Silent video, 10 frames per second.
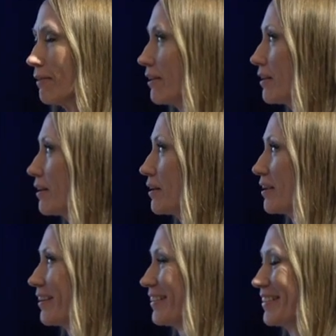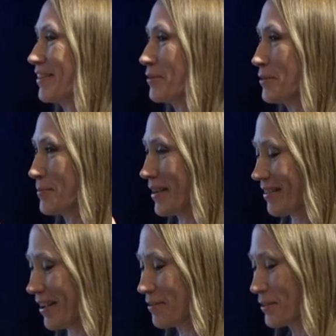And it was my
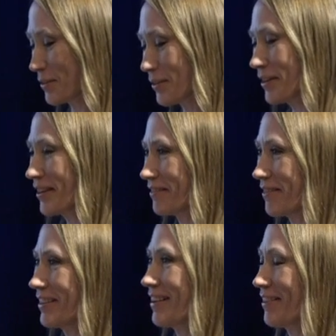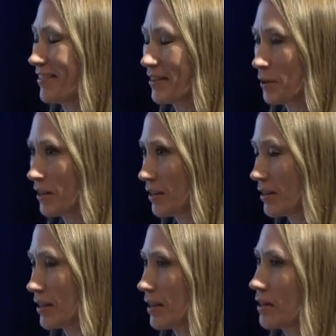life story written out in
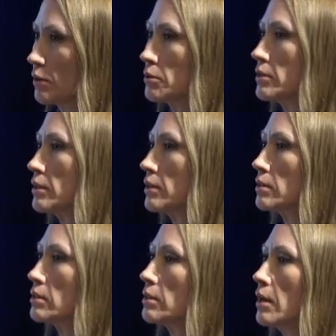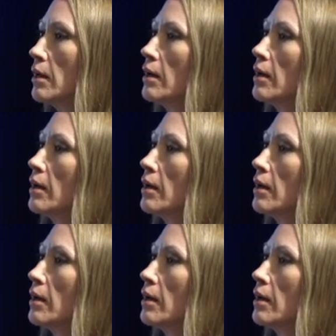a diagnosis.